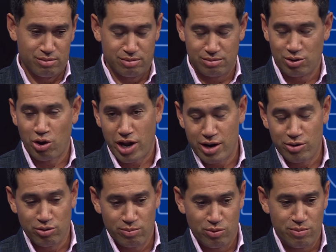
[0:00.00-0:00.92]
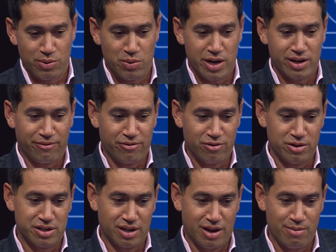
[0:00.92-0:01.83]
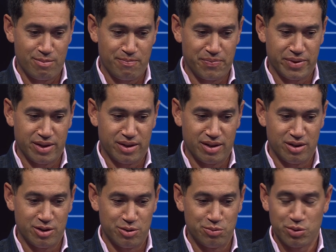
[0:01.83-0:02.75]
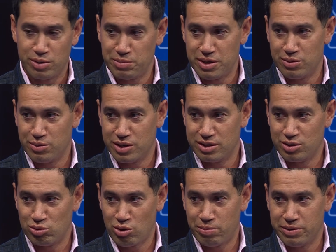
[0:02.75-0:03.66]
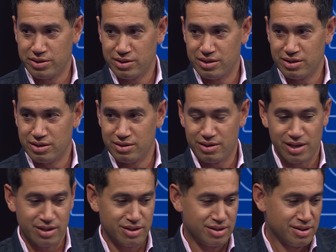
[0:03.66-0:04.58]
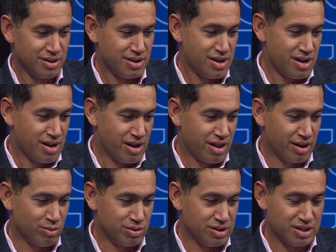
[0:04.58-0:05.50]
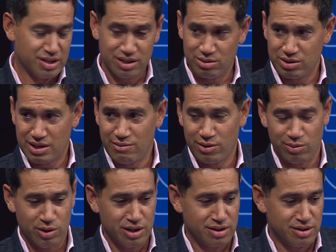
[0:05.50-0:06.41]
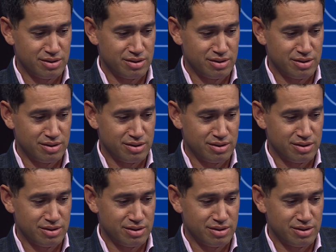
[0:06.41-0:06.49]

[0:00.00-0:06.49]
not under a ball, but waiting for it to come. You didn't want to be the one to drop it, and I think it was the 6th or 7th wicket.